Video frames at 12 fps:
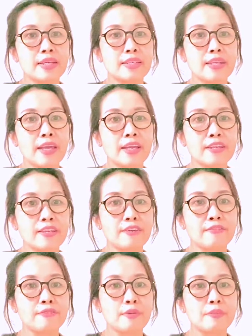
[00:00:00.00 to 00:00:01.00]
a
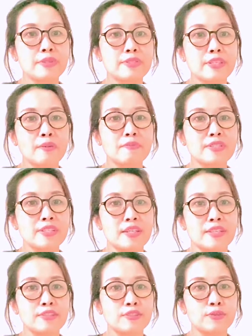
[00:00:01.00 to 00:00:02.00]
negative
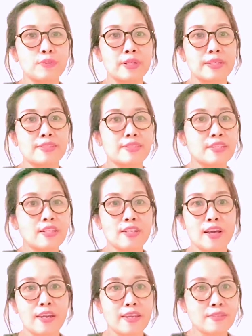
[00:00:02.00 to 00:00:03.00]
perception towards the
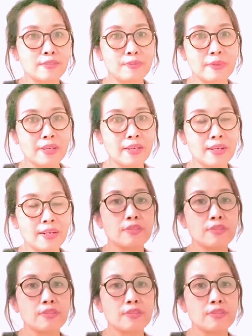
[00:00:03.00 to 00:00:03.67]
non-native speaker,